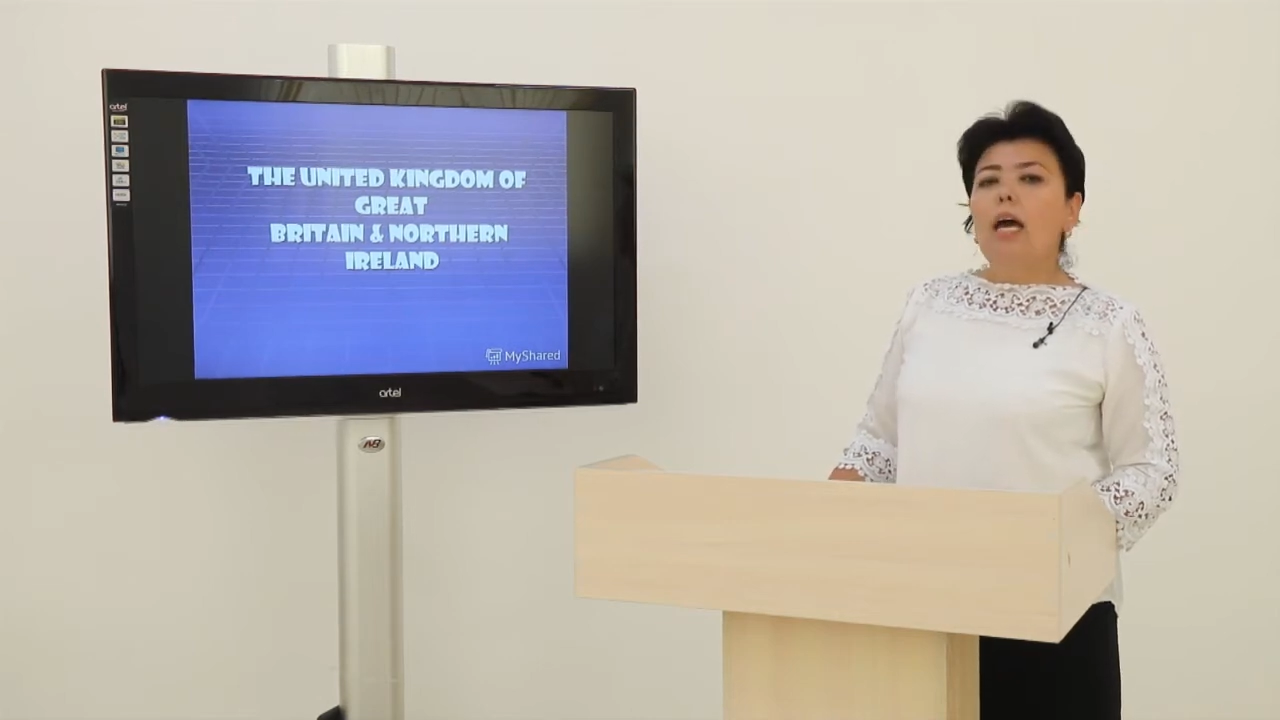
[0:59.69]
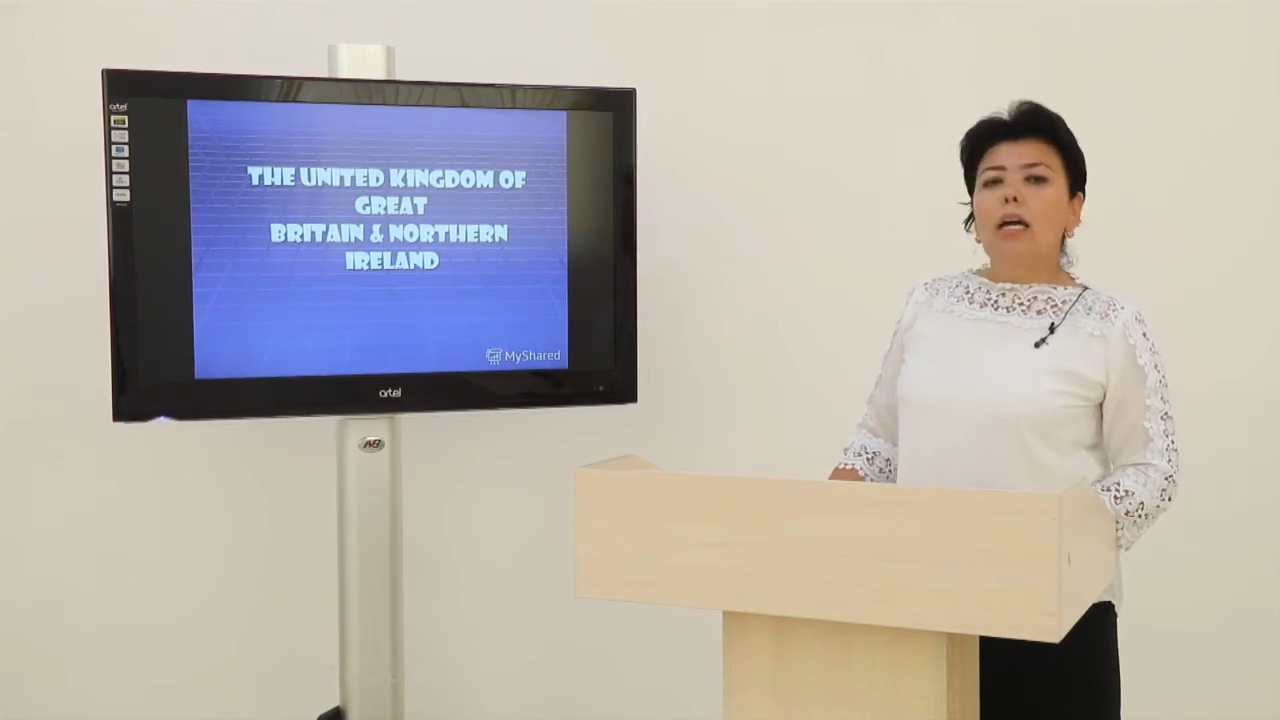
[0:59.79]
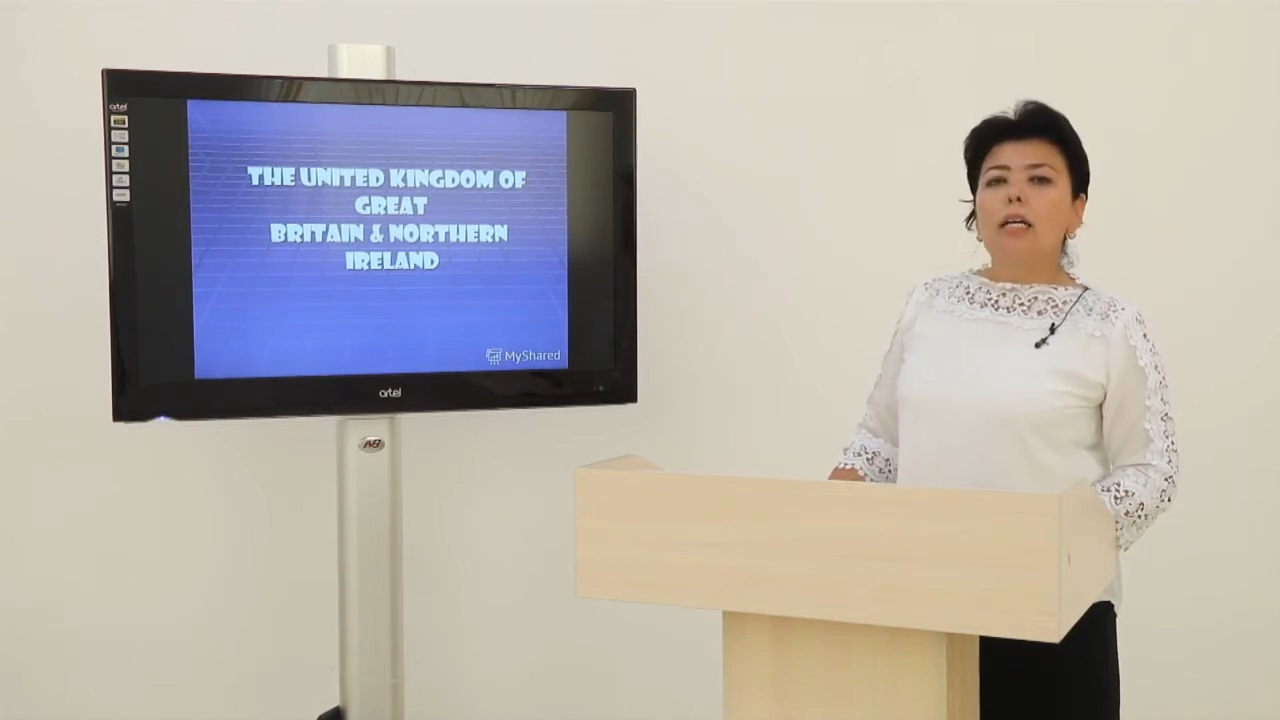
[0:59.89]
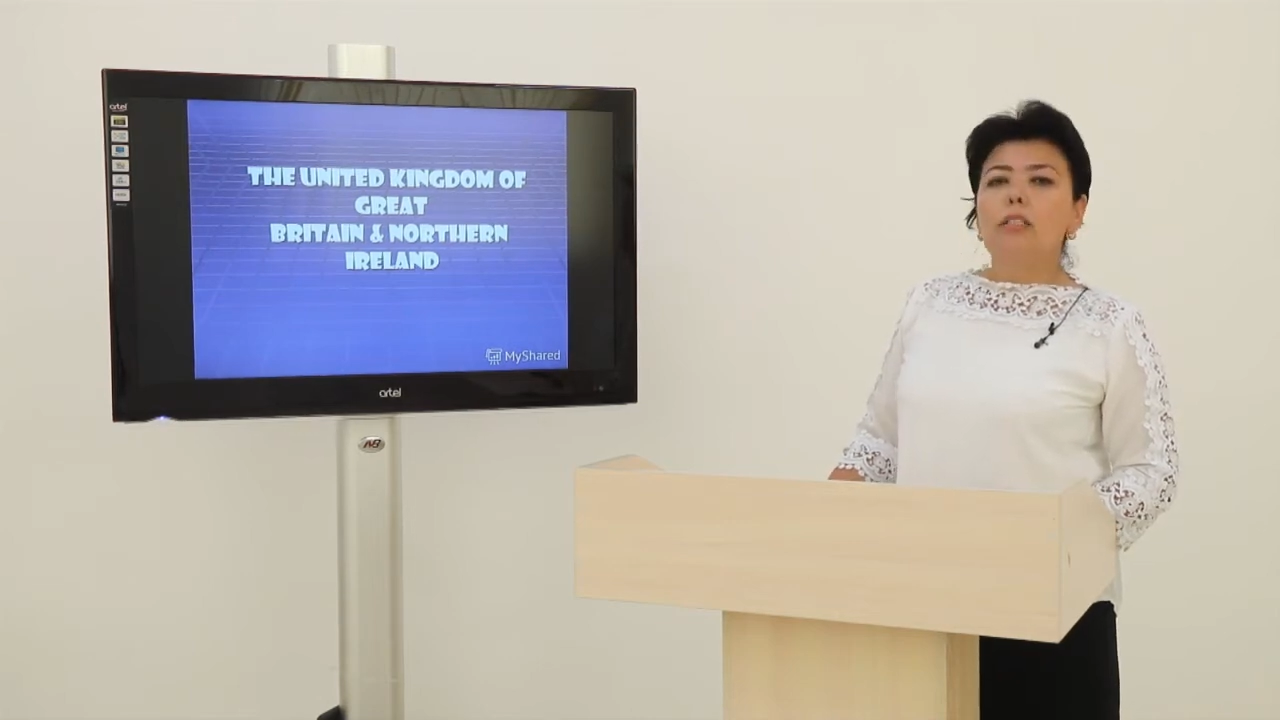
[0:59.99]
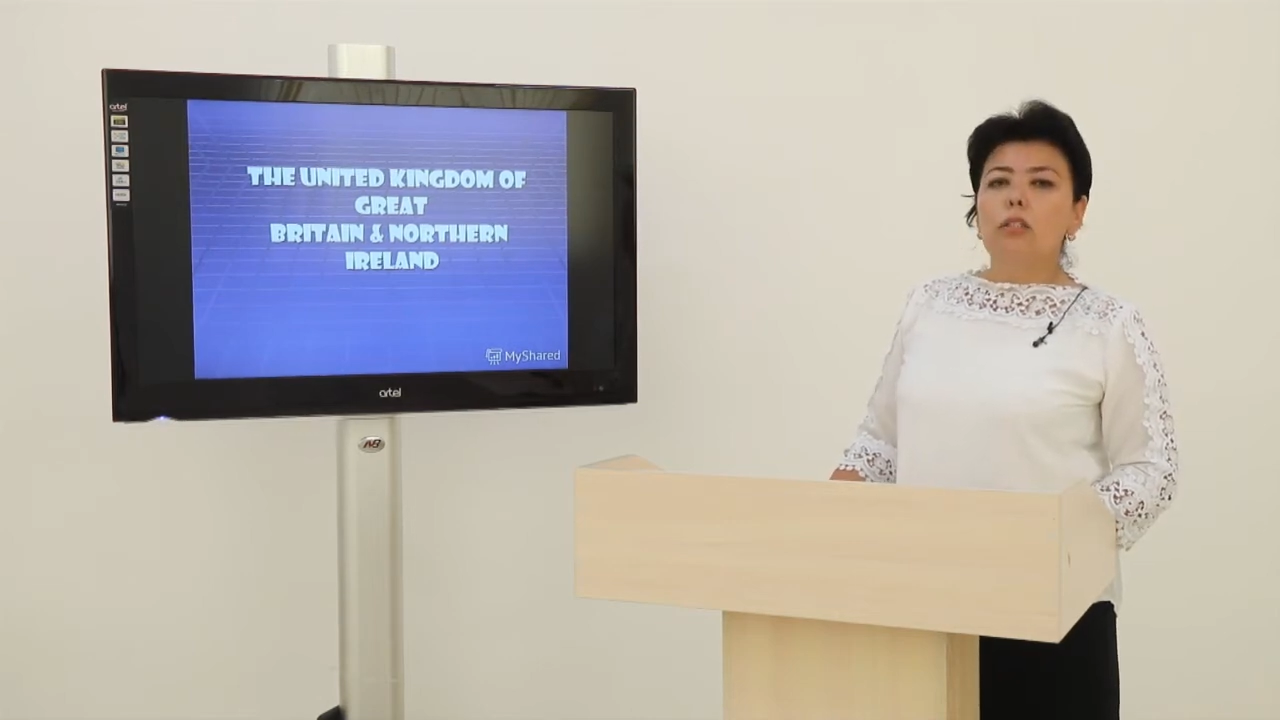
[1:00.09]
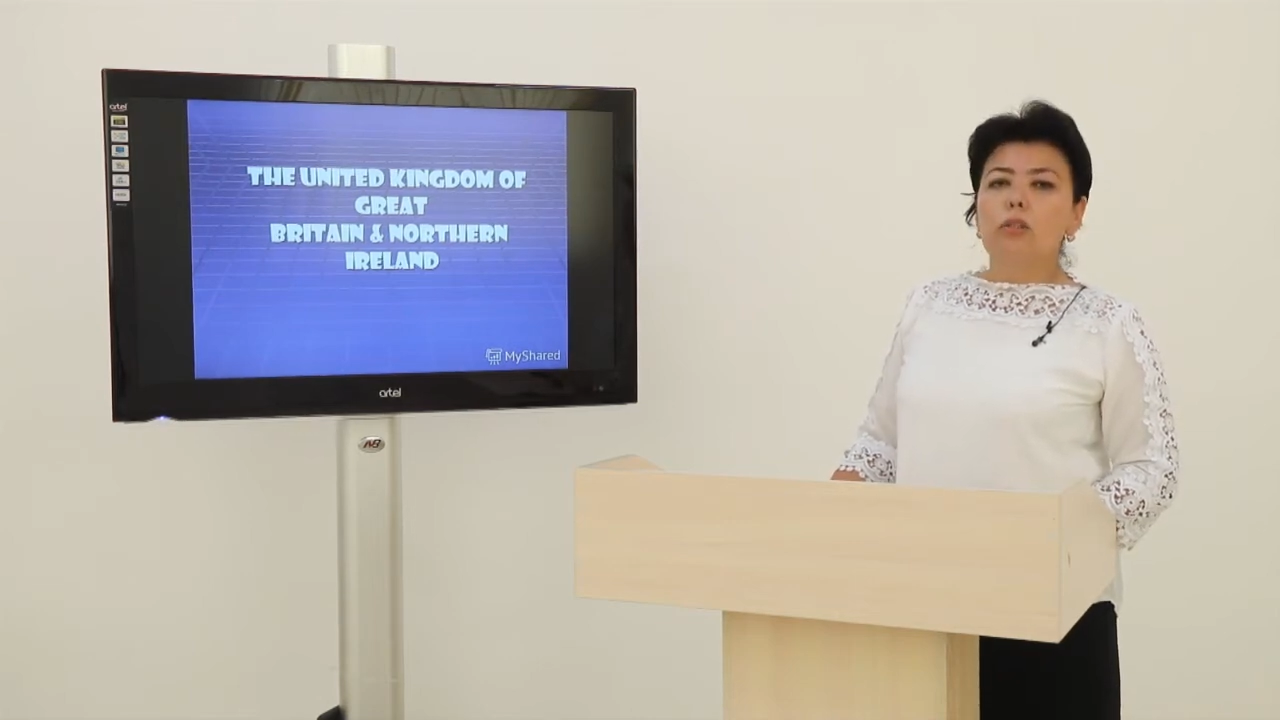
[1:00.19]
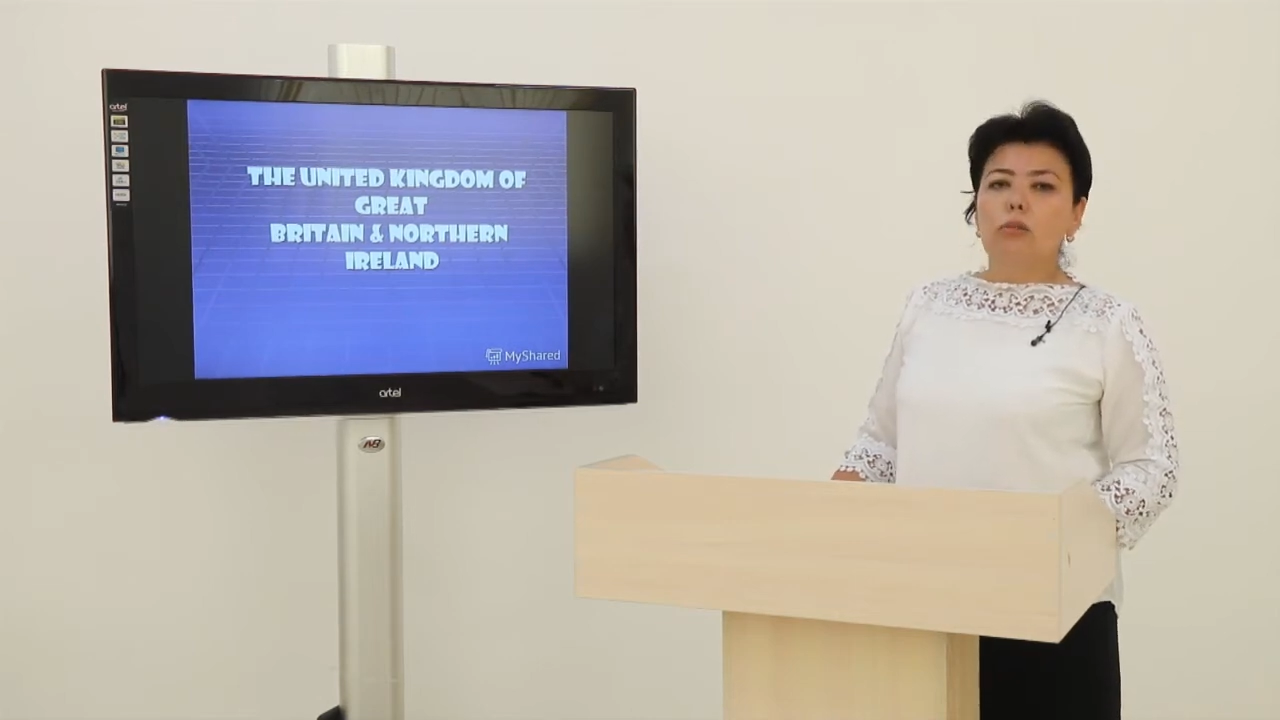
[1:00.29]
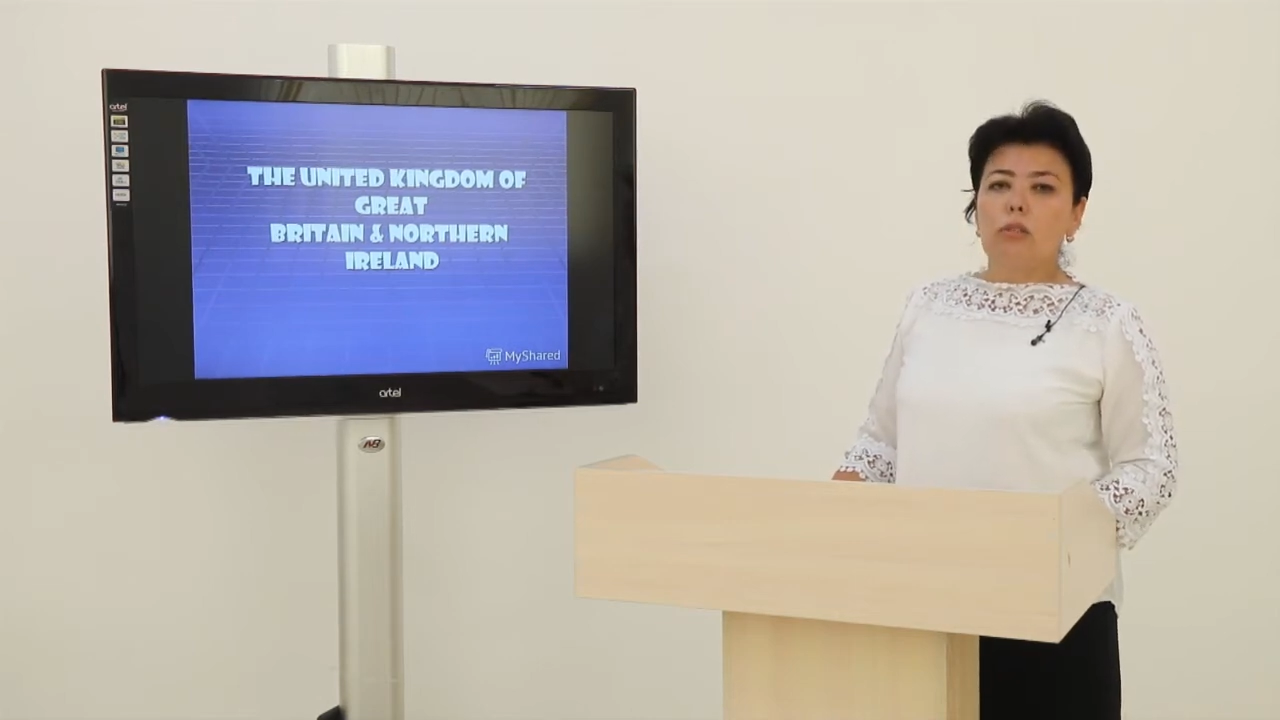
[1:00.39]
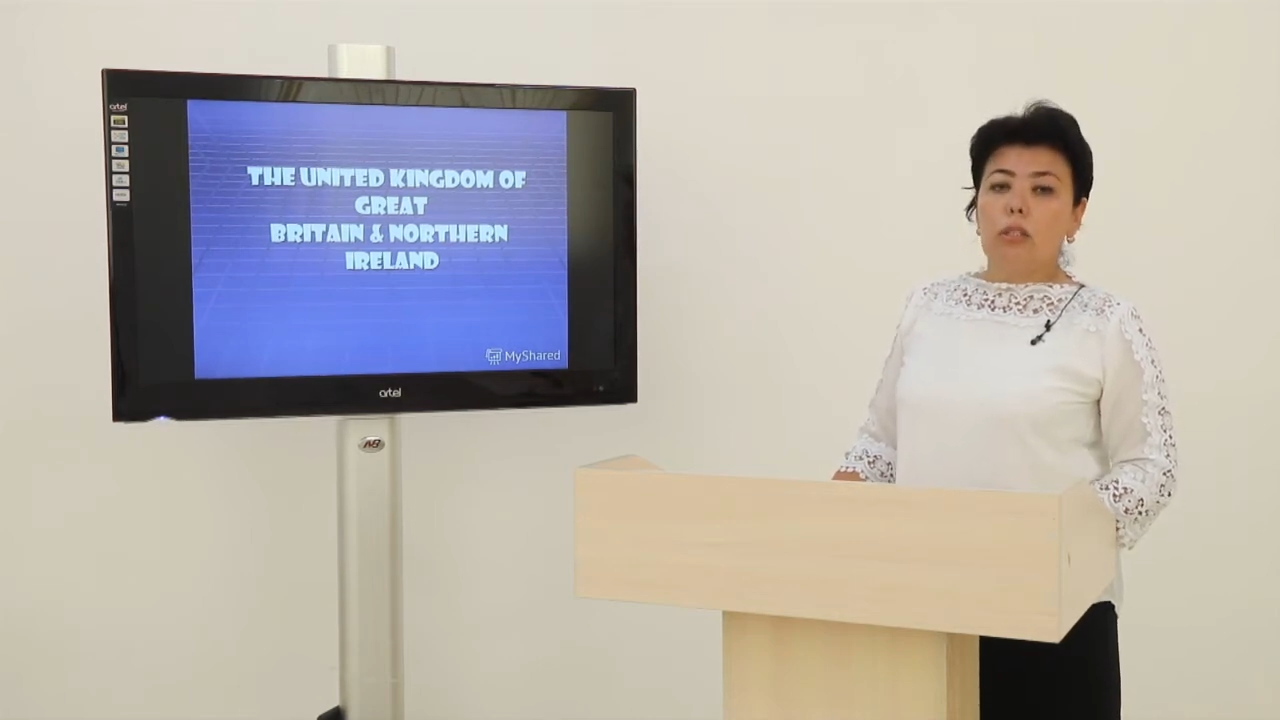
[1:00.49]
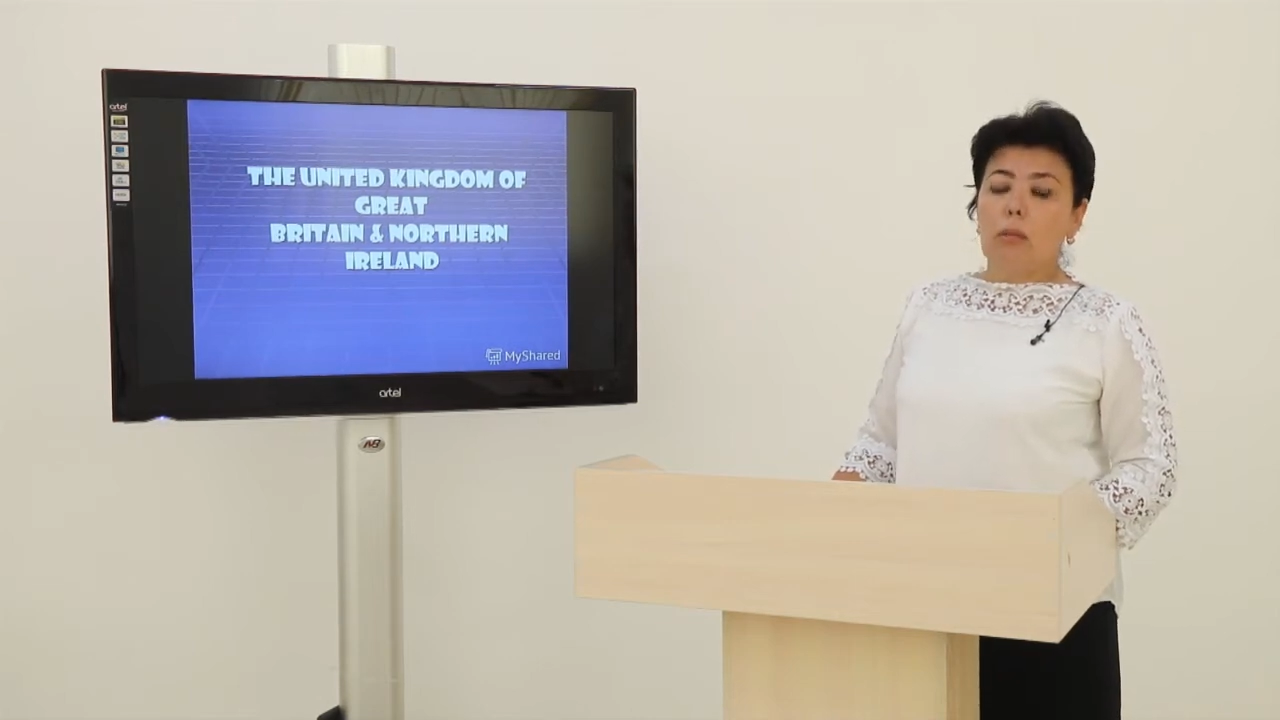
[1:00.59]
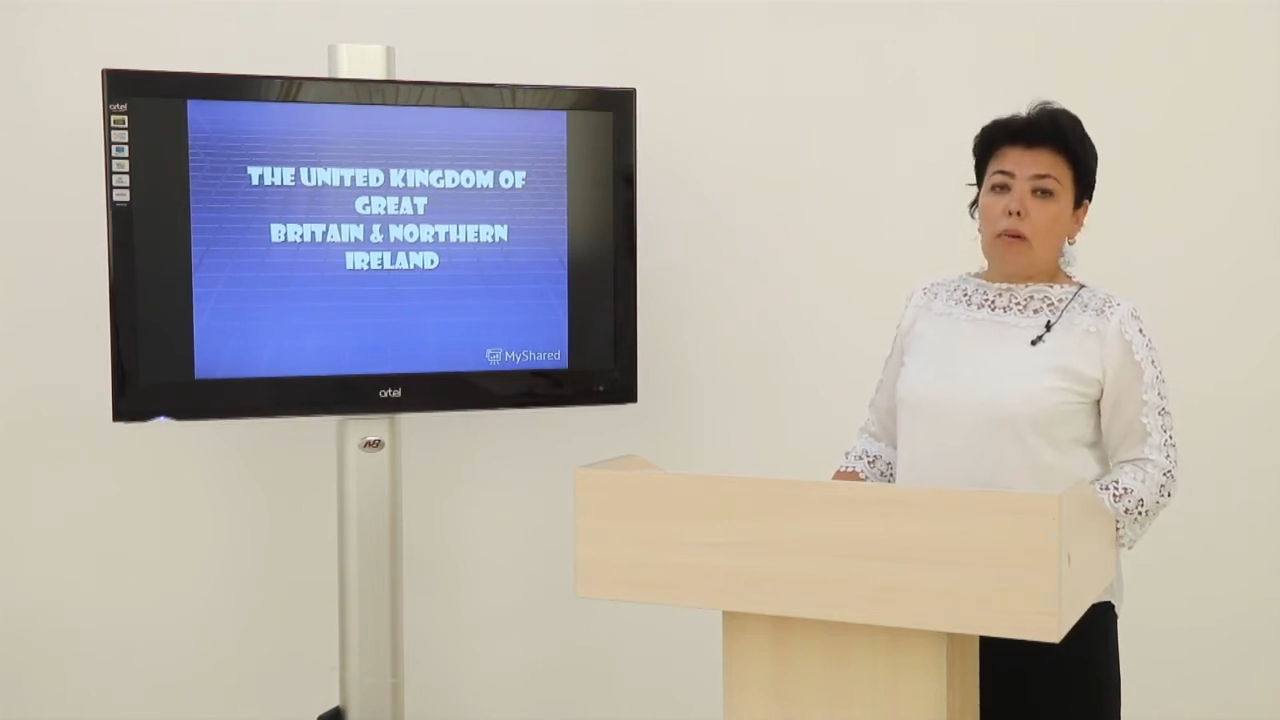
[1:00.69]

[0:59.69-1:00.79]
constitutional